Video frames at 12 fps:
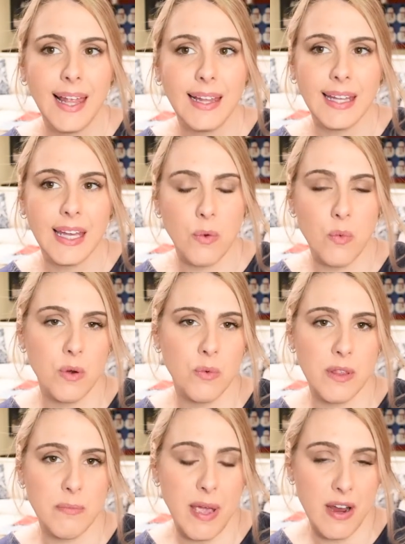like it would
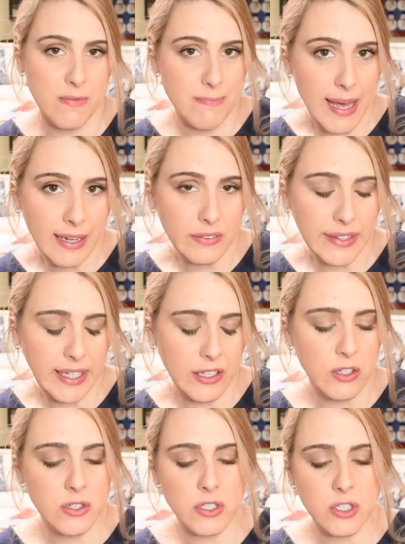with a pair of metal
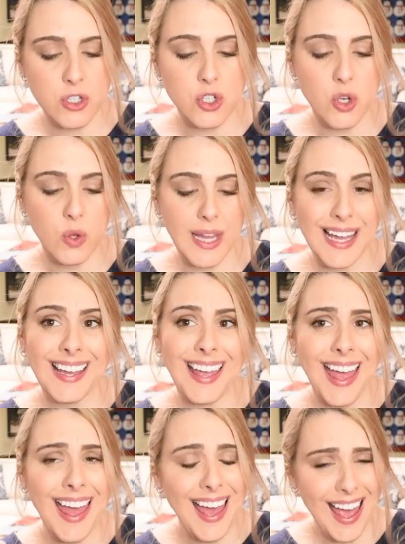needles. So like
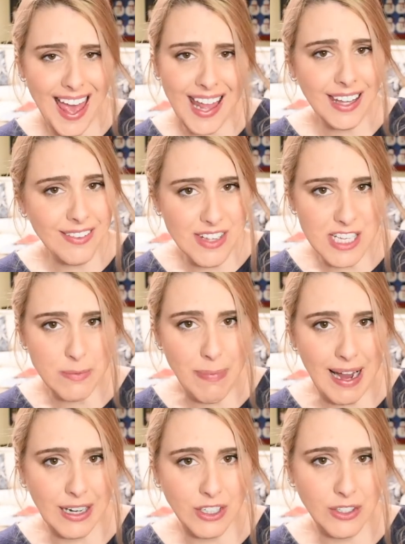any
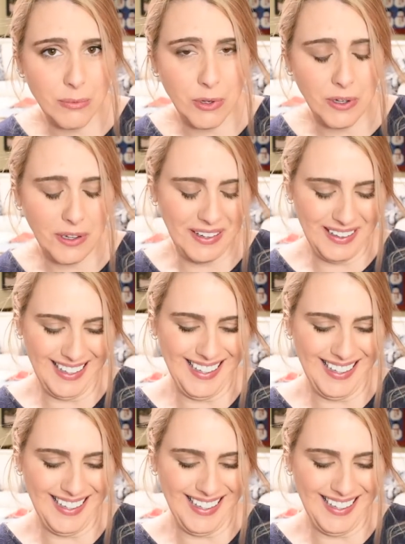respectable